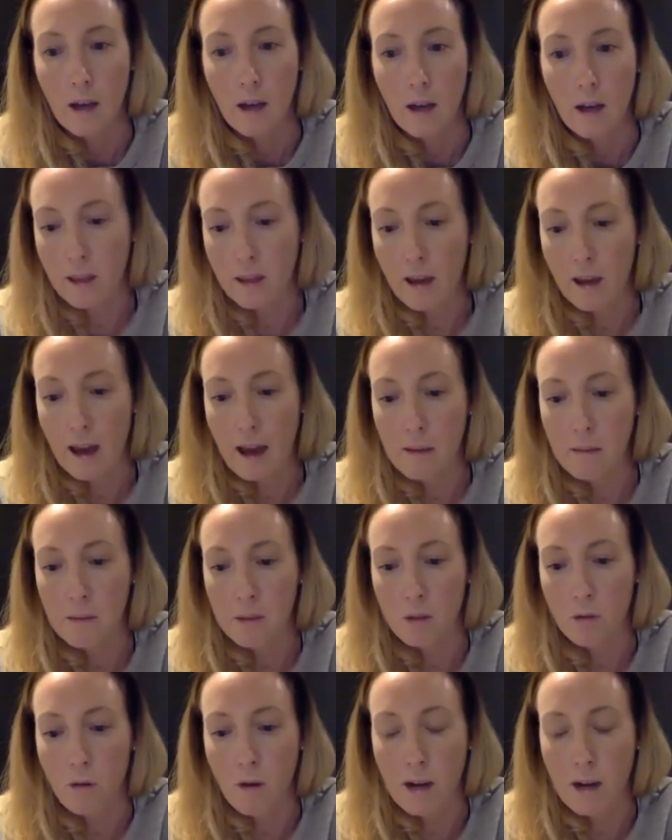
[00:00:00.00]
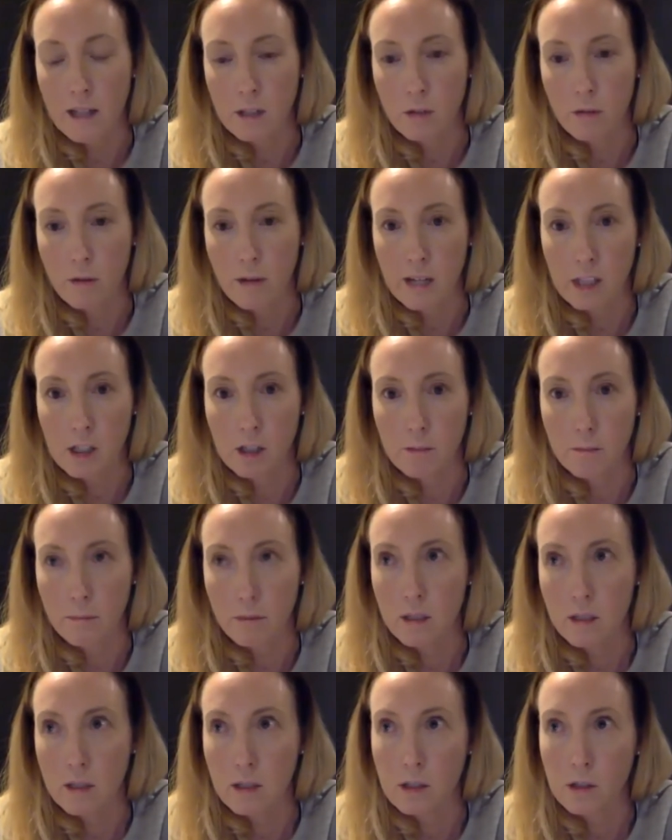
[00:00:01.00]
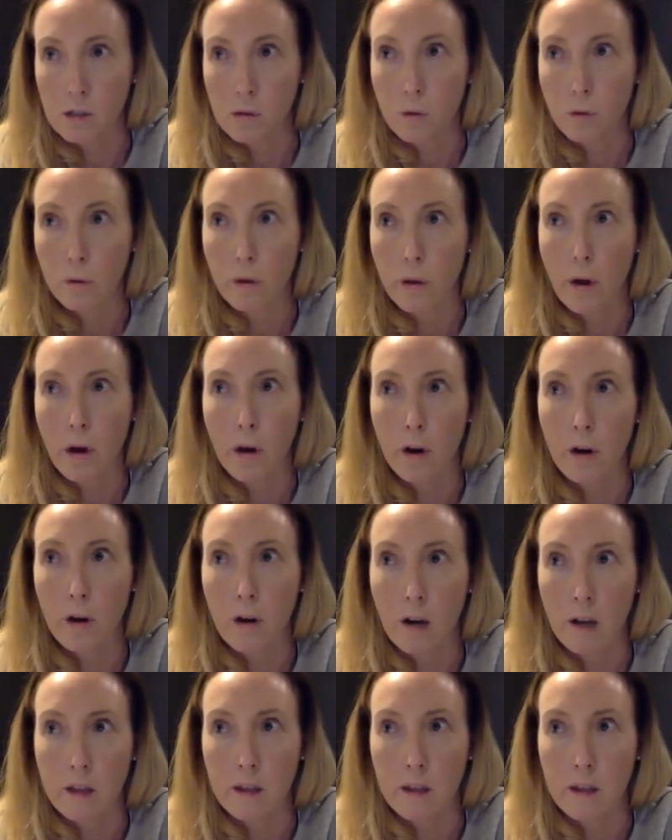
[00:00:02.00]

Pointing the game in the right direction, because although I